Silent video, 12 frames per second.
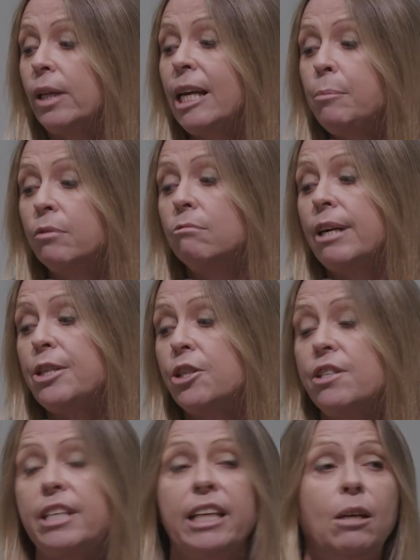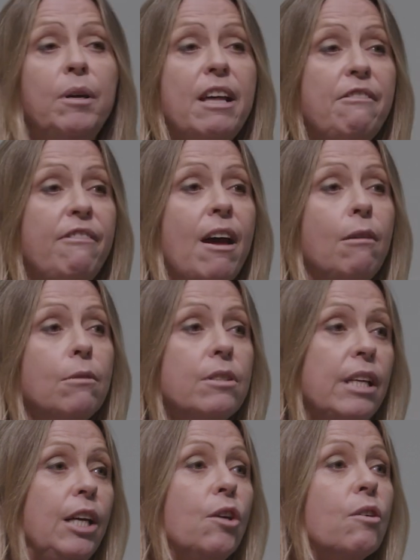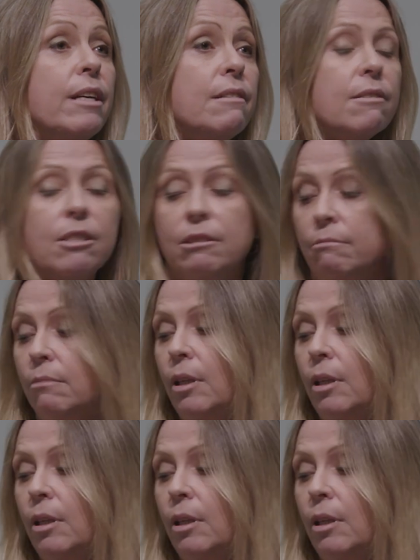heap of regions here where they found increased